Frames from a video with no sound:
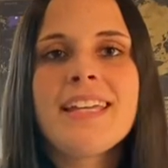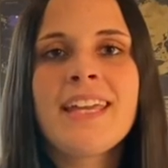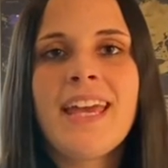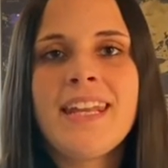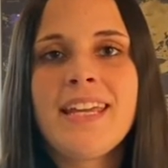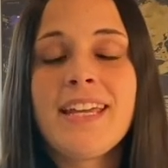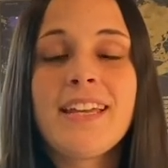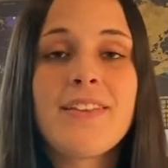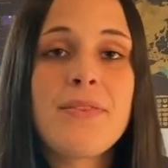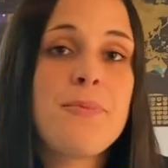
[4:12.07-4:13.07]
getting
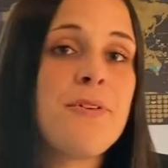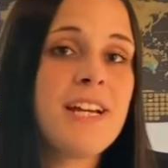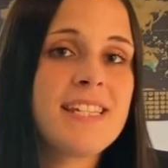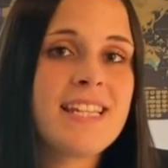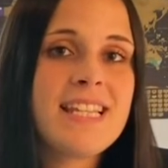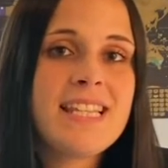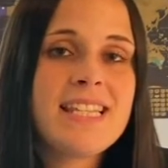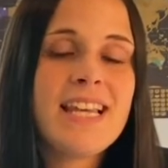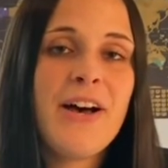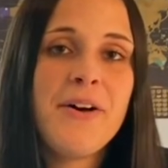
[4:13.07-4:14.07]
the presents